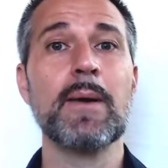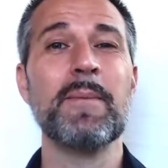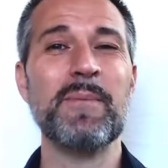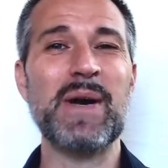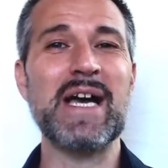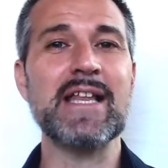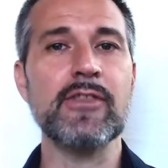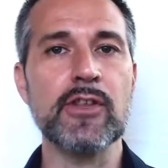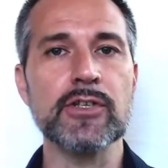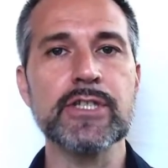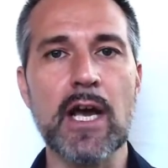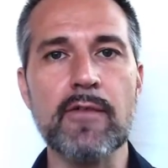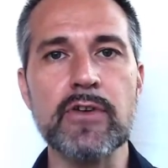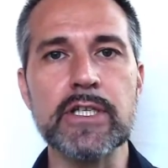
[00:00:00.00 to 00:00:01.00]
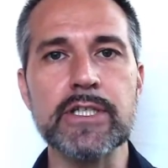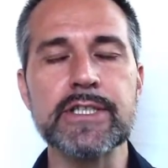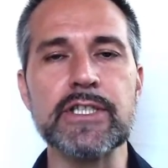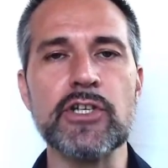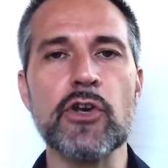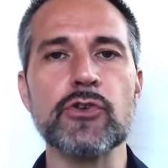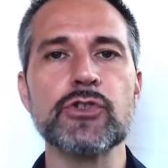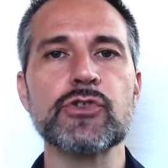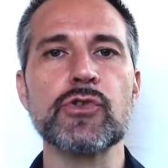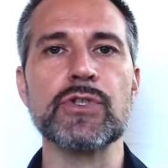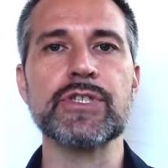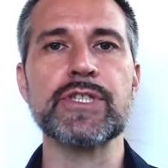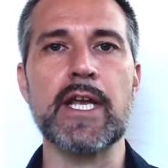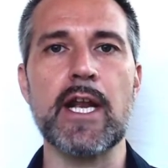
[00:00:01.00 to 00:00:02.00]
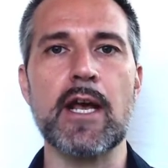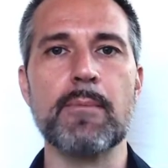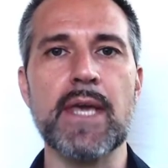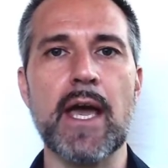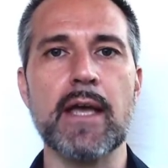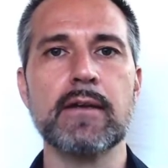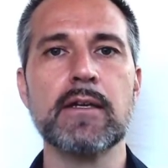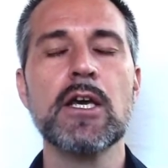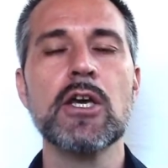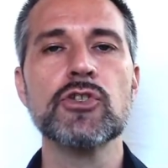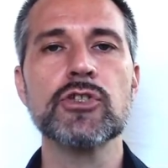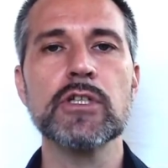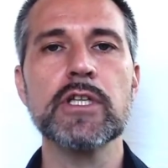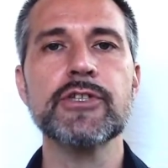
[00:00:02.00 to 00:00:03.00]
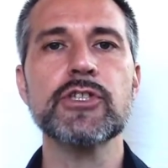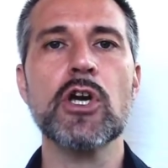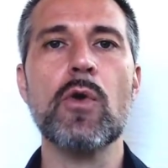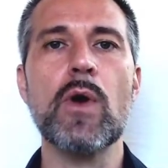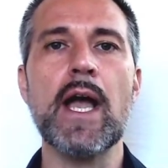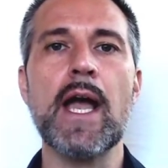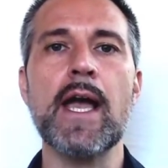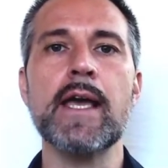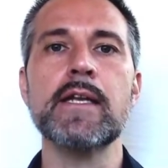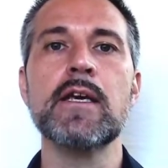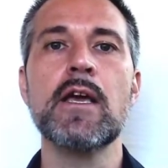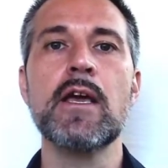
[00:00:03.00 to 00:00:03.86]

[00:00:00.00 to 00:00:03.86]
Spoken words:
but there's obviously no store set up yet. So let's go ahead,